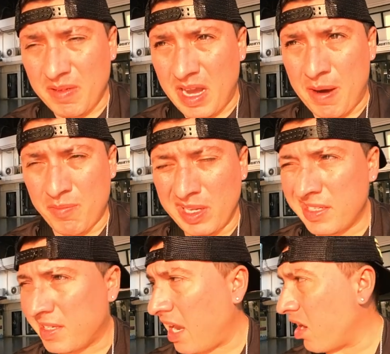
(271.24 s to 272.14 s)
I'm really
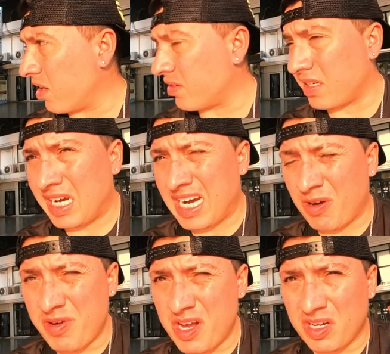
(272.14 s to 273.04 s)
scared. Uh,
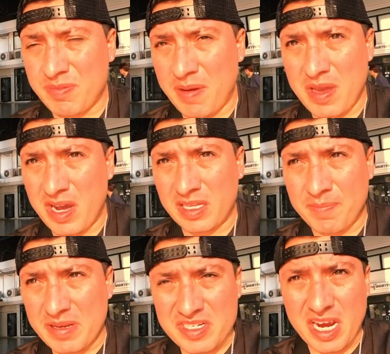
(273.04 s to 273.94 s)
who knows? Maybe I'll end up
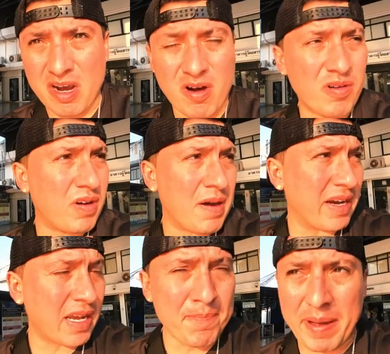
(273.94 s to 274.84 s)
in jail. I
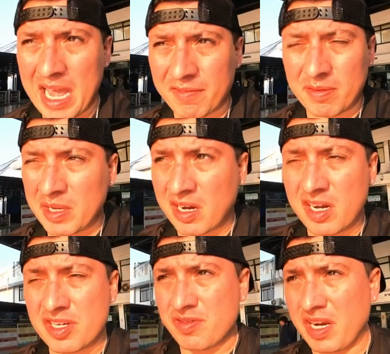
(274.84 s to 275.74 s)
might get banned from the
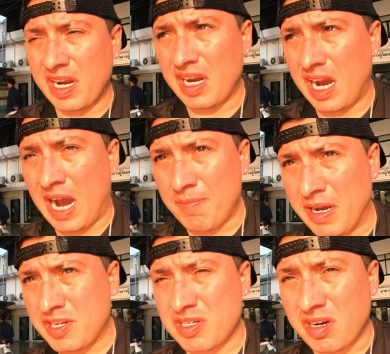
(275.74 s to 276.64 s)
country. I'm
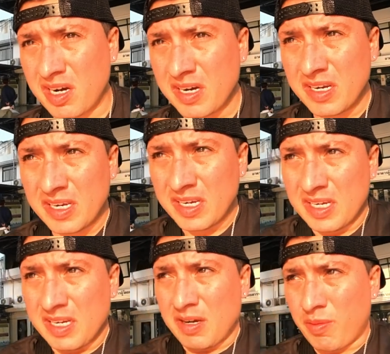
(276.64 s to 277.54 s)
not sure.
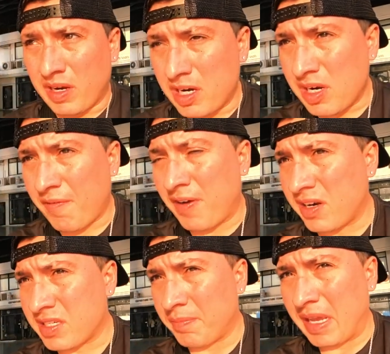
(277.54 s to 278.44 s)
We're gonna try to figure
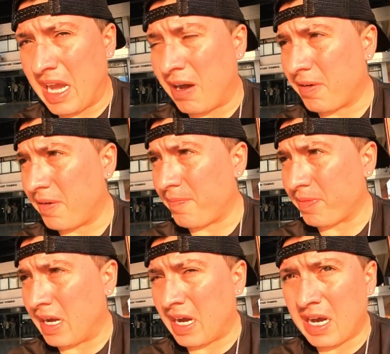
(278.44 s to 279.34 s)
something out.
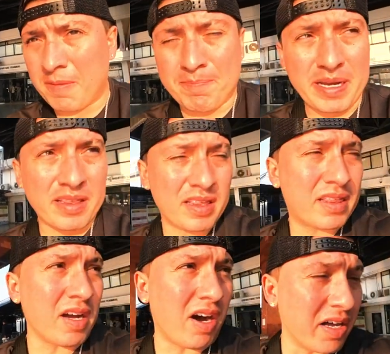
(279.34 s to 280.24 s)
Uh, but
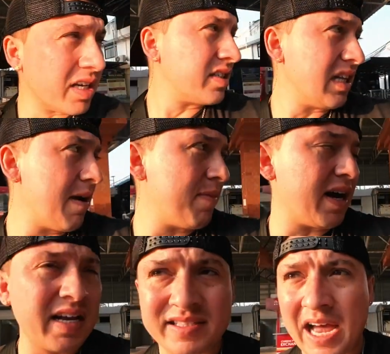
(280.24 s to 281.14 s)
the other dilemma
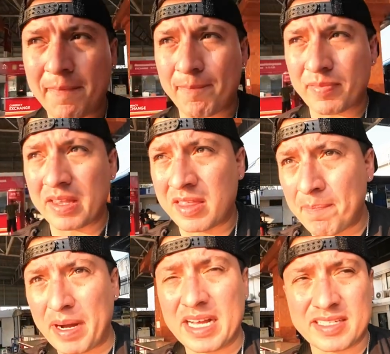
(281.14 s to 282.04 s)
is that the
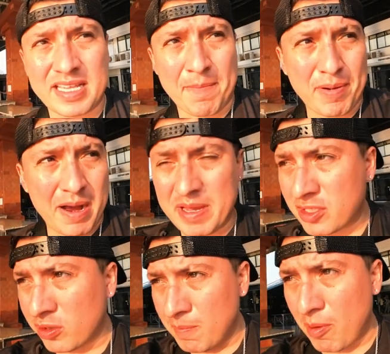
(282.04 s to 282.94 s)
bus that brought me
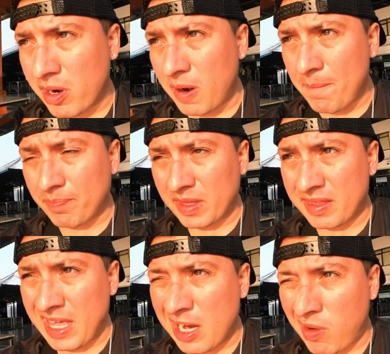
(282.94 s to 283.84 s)
to the border,
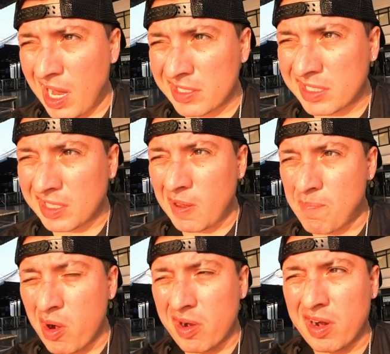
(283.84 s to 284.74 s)
they crossed the
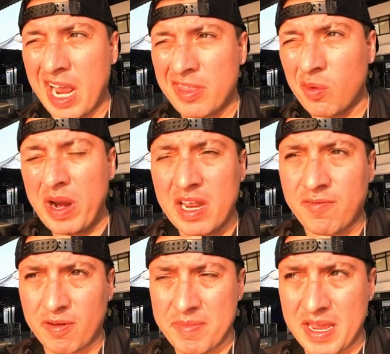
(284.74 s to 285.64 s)
border and they're waiting
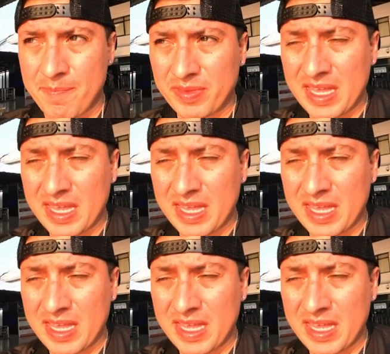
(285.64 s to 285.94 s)
for me